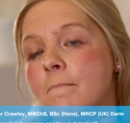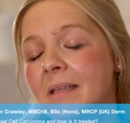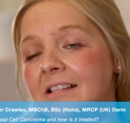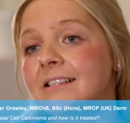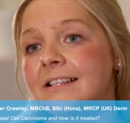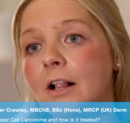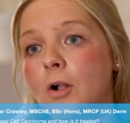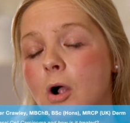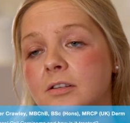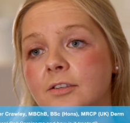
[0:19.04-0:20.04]
Basal cell
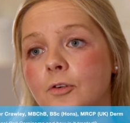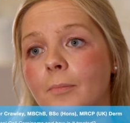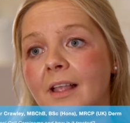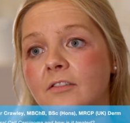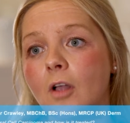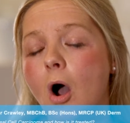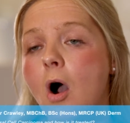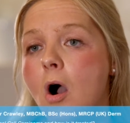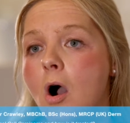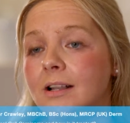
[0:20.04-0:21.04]

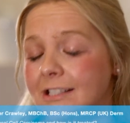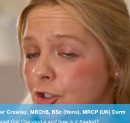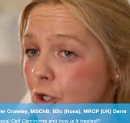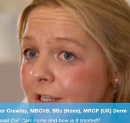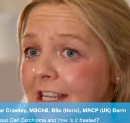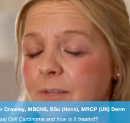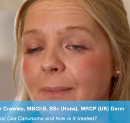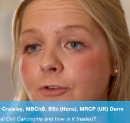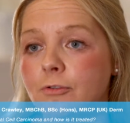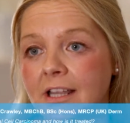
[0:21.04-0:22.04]
carcinomas do need
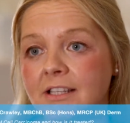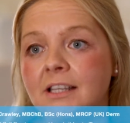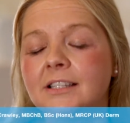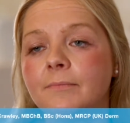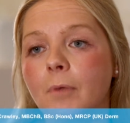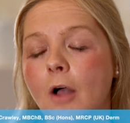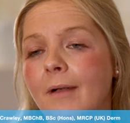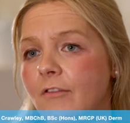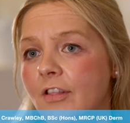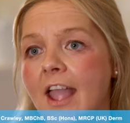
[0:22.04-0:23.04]
to be treated.
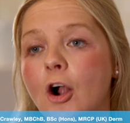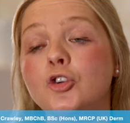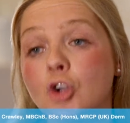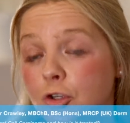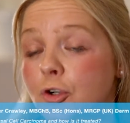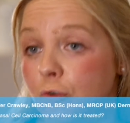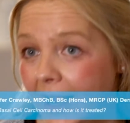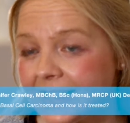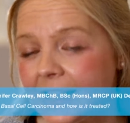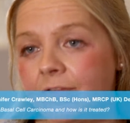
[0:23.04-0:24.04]
However, they are not
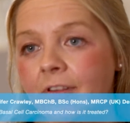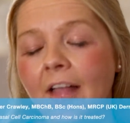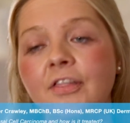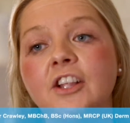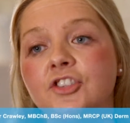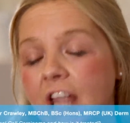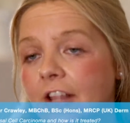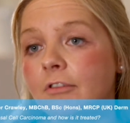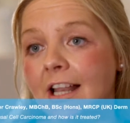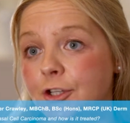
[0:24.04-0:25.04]
aggressive and they
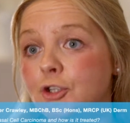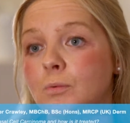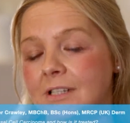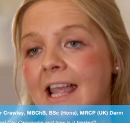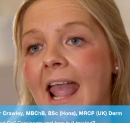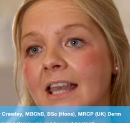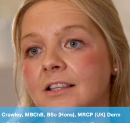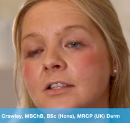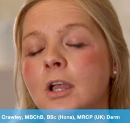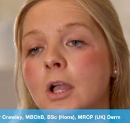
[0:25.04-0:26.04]
generally don't
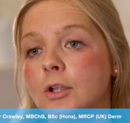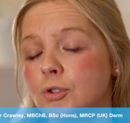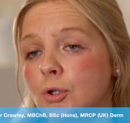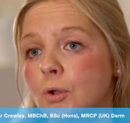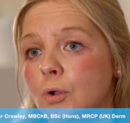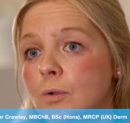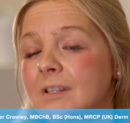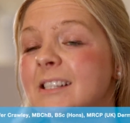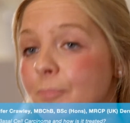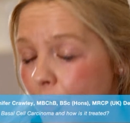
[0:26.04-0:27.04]
tend
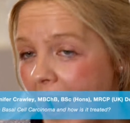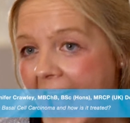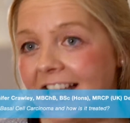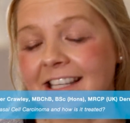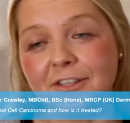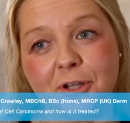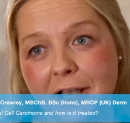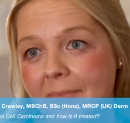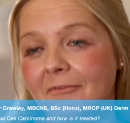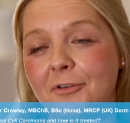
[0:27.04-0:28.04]
to spread
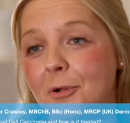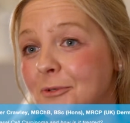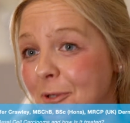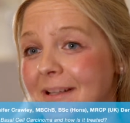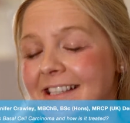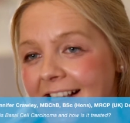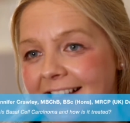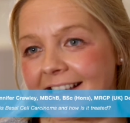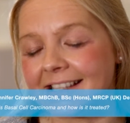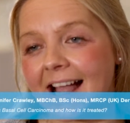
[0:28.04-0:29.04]
into lymph nodes or
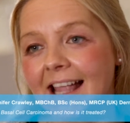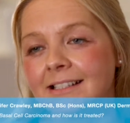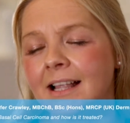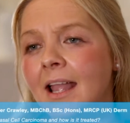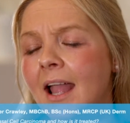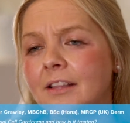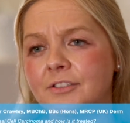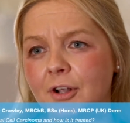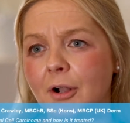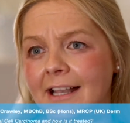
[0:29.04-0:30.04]
metastasize,
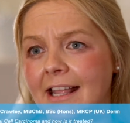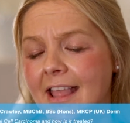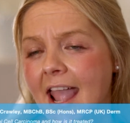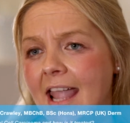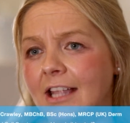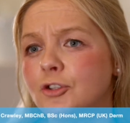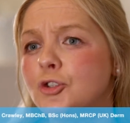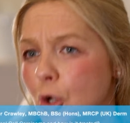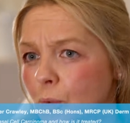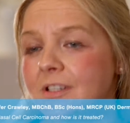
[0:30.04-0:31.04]
and certainly they
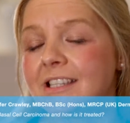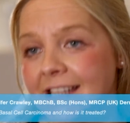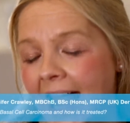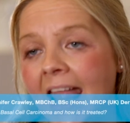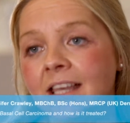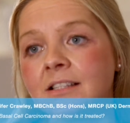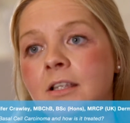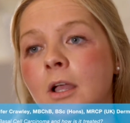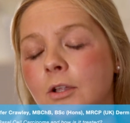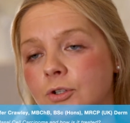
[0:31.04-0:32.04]
don't
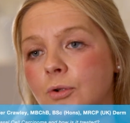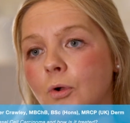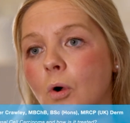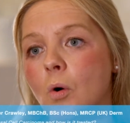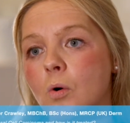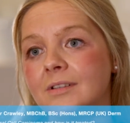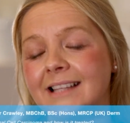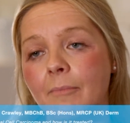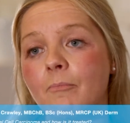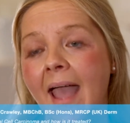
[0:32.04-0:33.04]
tend to
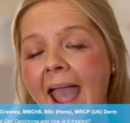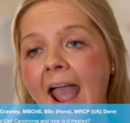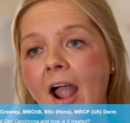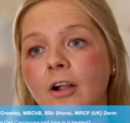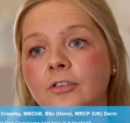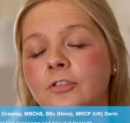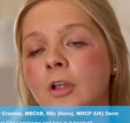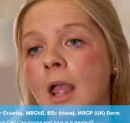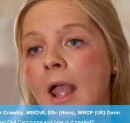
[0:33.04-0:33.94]
cause impaired